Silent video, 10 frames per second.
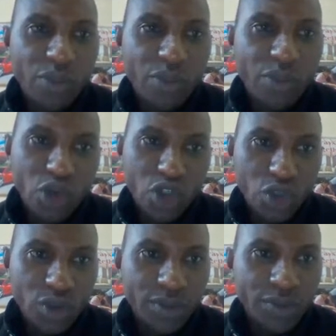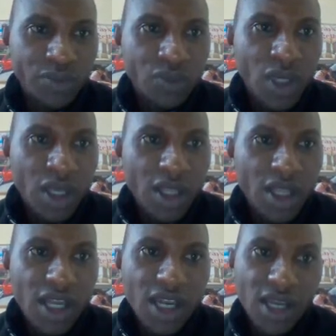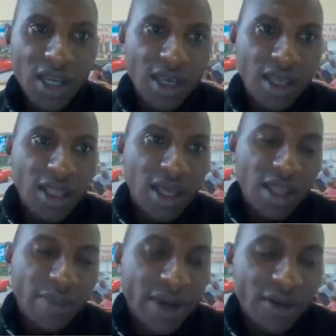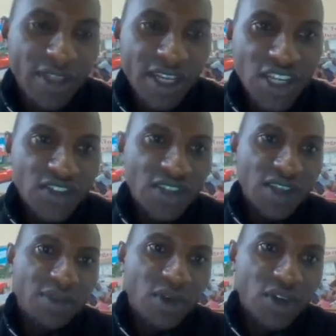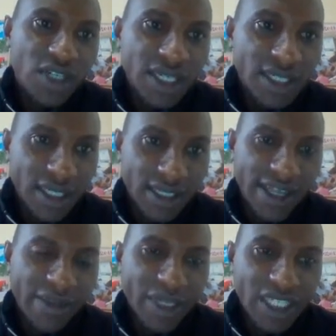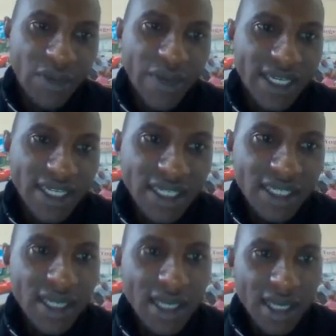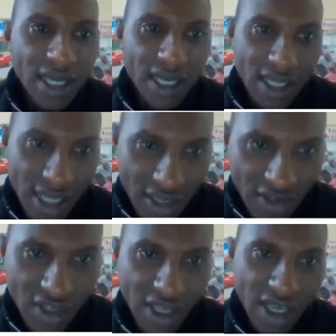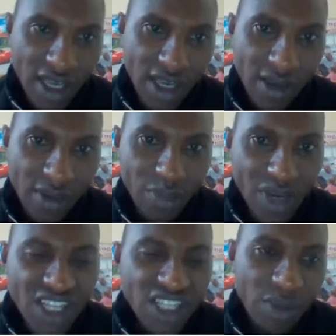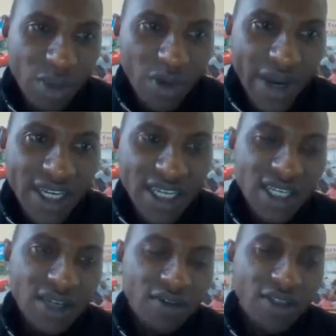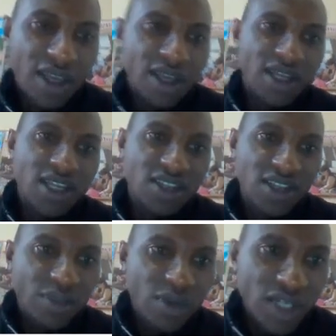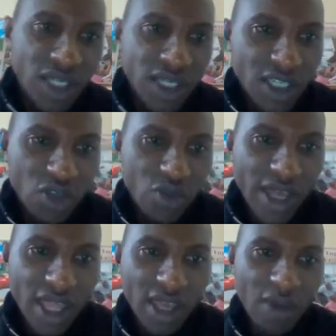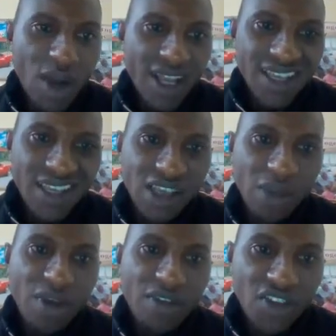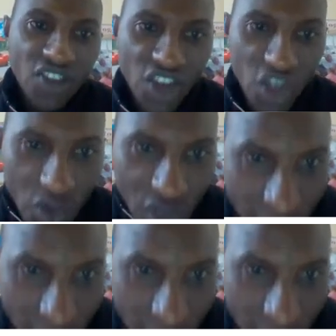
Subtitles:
motion. Then the other part of the DC motor is the armature winding. This is the principal winding of the DC motor. This is where the working EMF is induced,